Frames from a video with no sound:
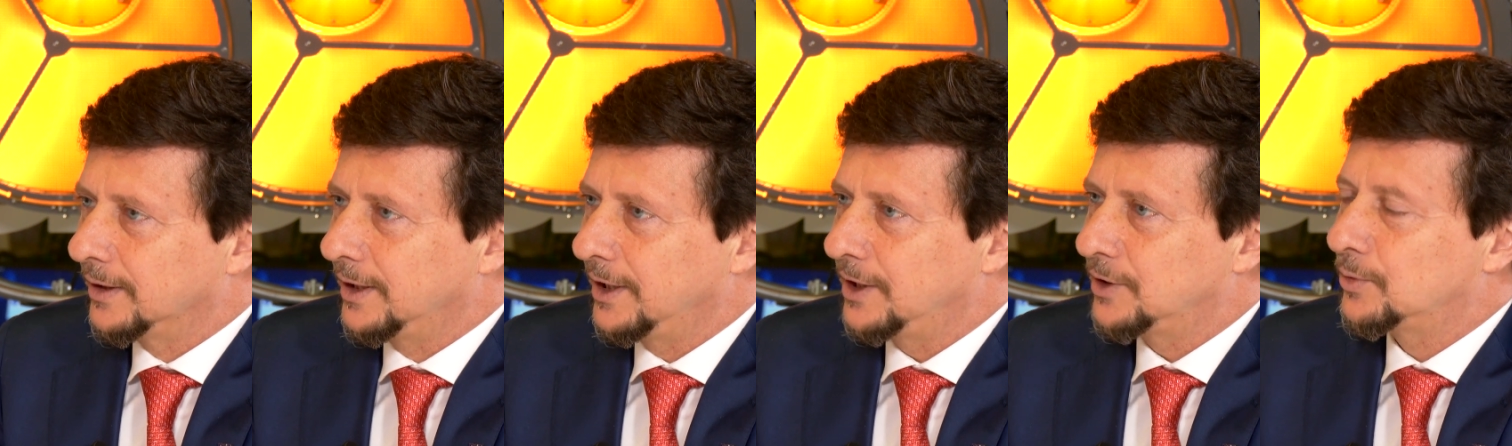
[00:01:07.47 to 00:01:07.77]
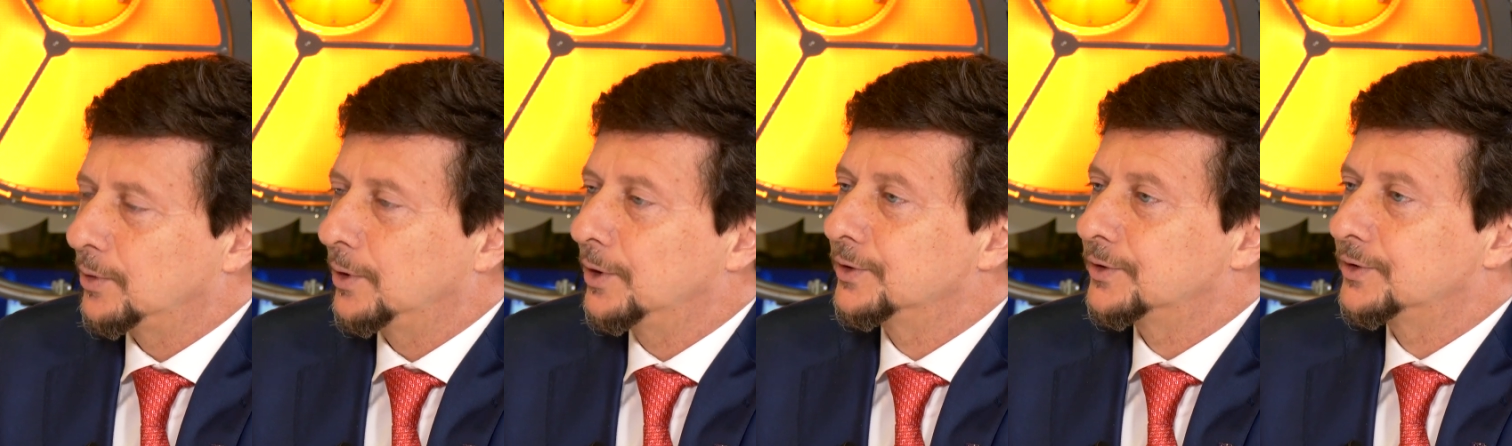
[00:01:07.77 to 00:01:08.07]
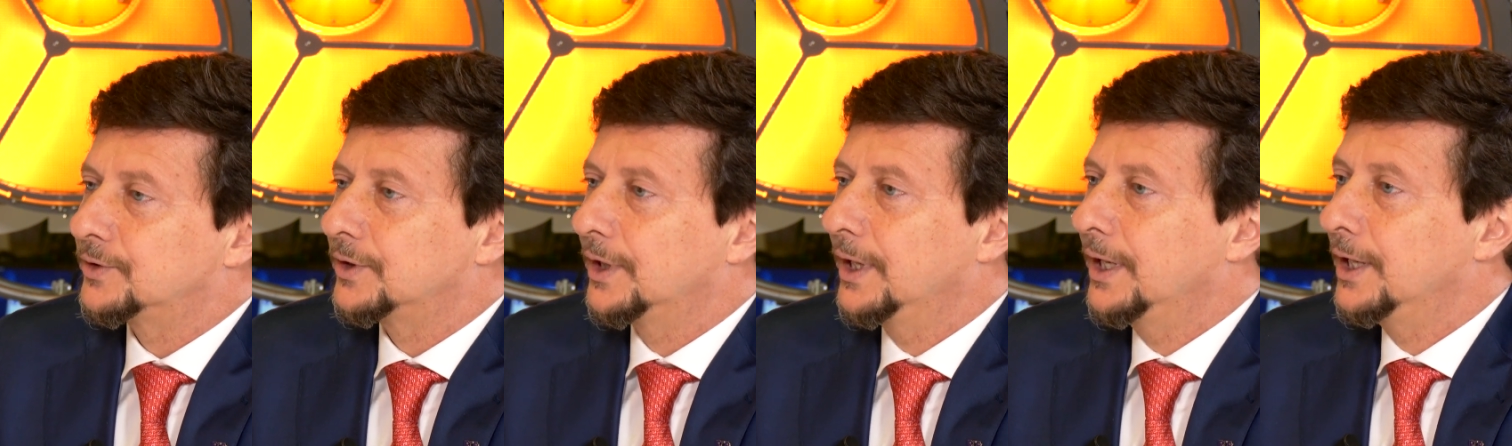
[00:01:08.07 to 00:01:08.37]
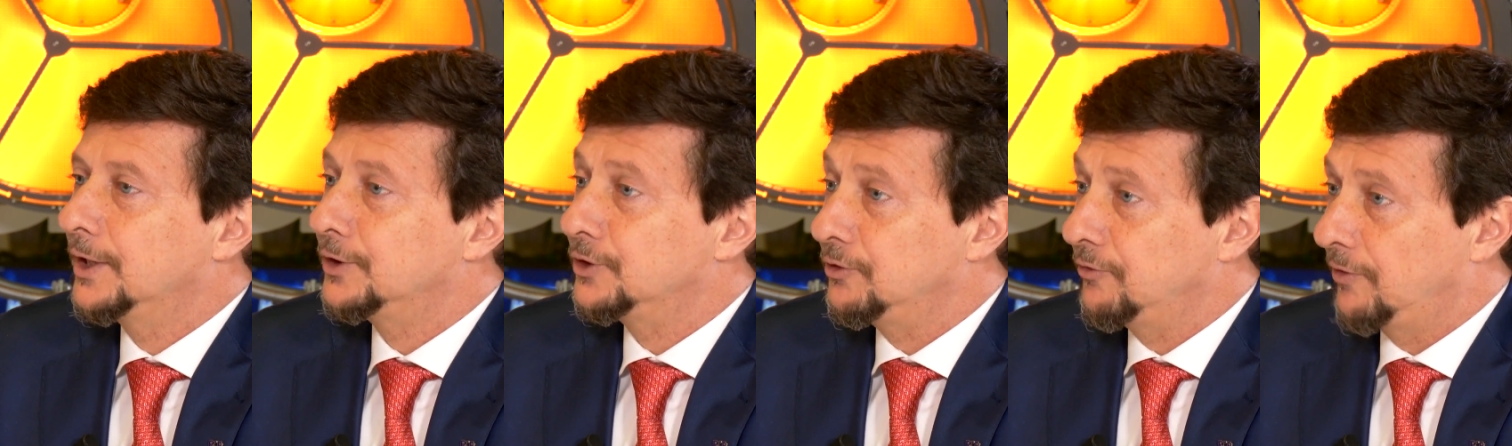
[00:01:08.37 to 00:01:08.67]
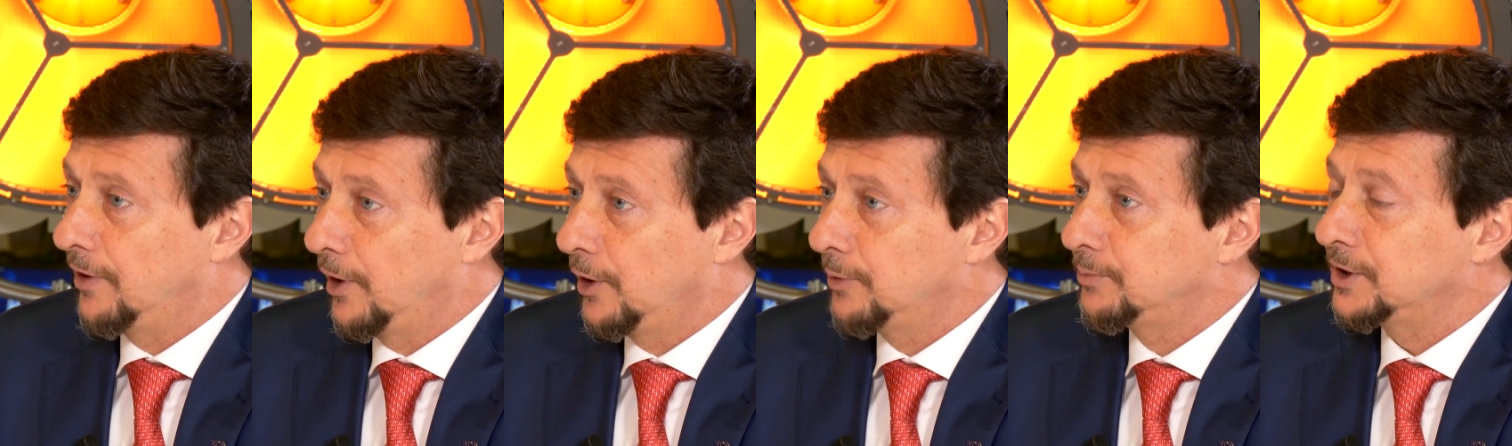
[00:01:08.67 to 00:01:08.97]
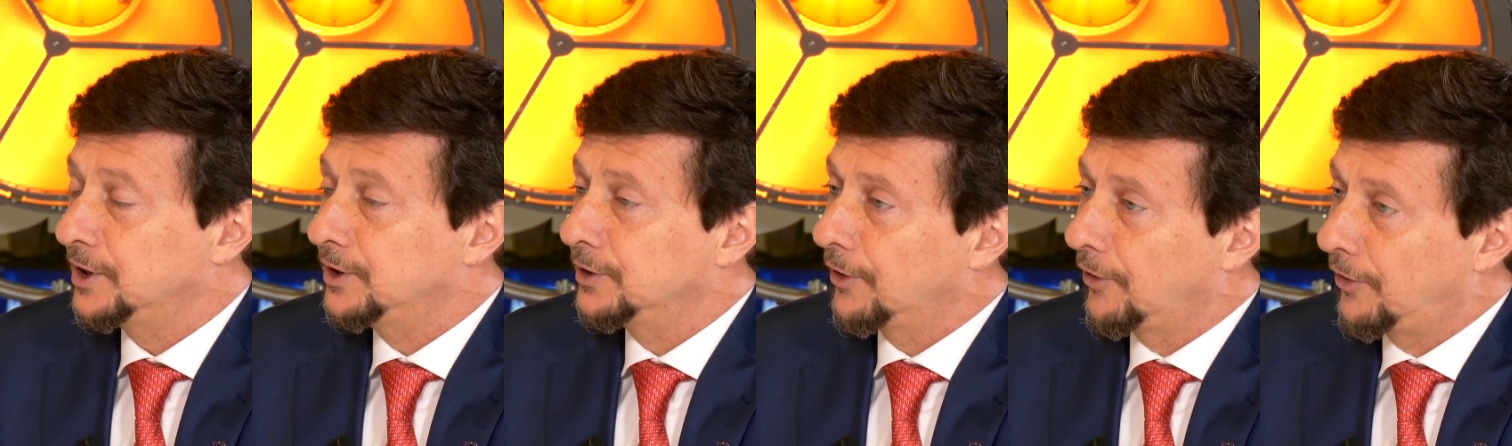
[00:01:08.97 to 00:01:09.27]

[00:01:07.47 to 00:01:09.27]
It was developed in the